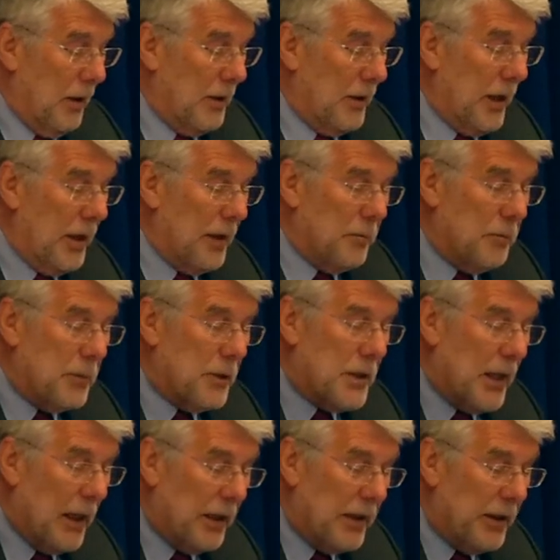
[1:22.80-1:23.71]
Dame
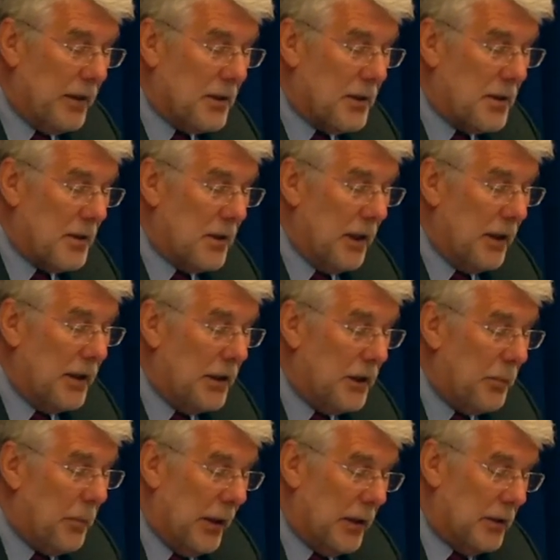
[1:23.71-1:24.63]
Sally is an
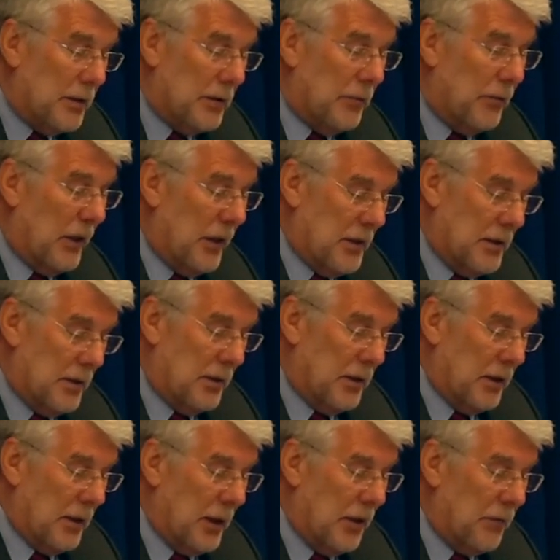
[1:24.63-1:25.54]
independent advisor
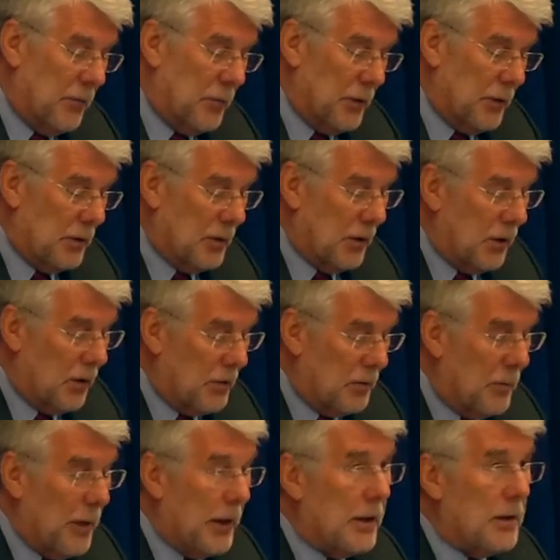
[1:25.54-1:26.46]
to the government
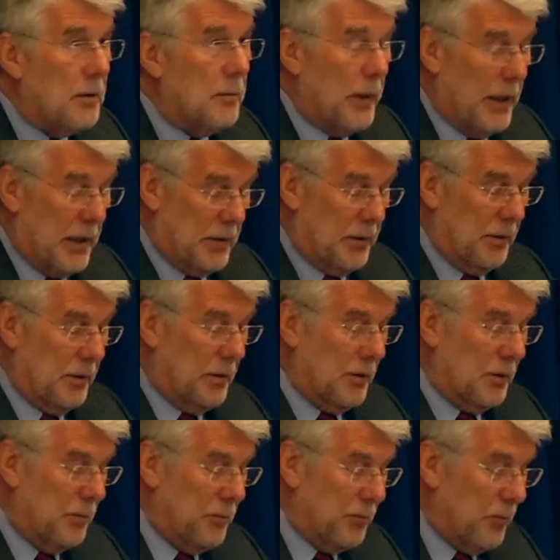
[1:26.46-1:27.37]
on medical
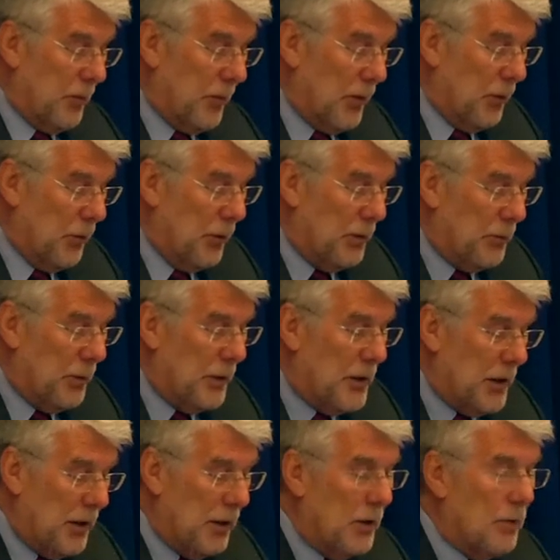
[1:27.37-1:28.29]
matters with
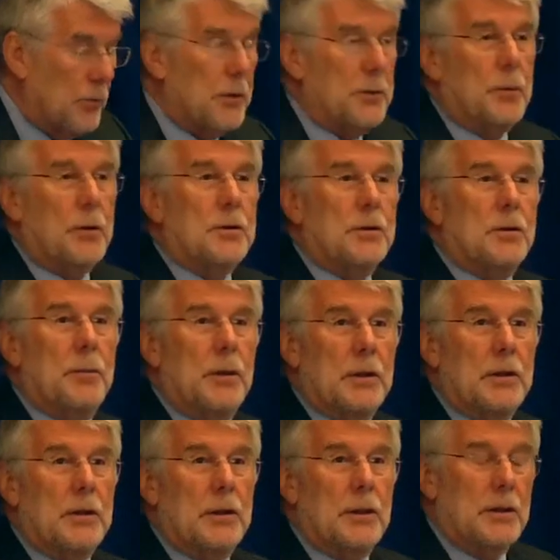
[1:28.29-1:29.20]
particular
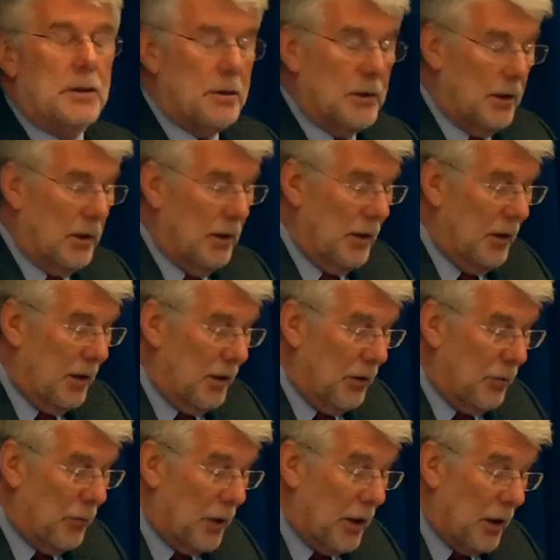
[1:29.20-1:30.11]
responsibilities
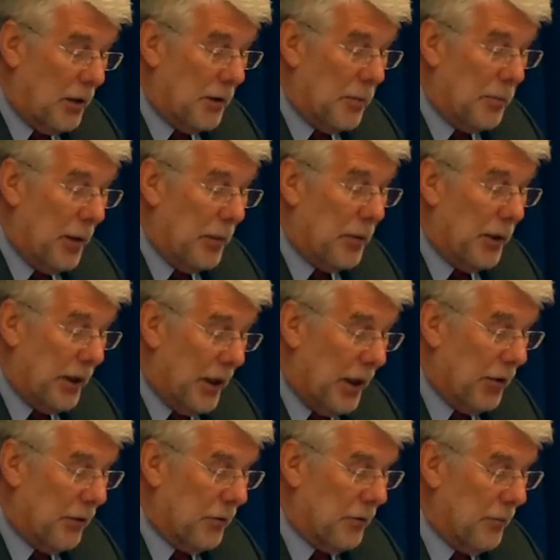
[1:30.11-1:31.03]
regarding public
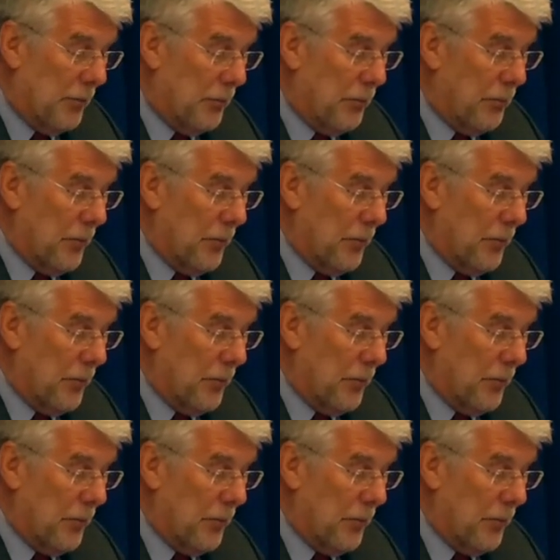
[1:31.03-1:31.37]
health.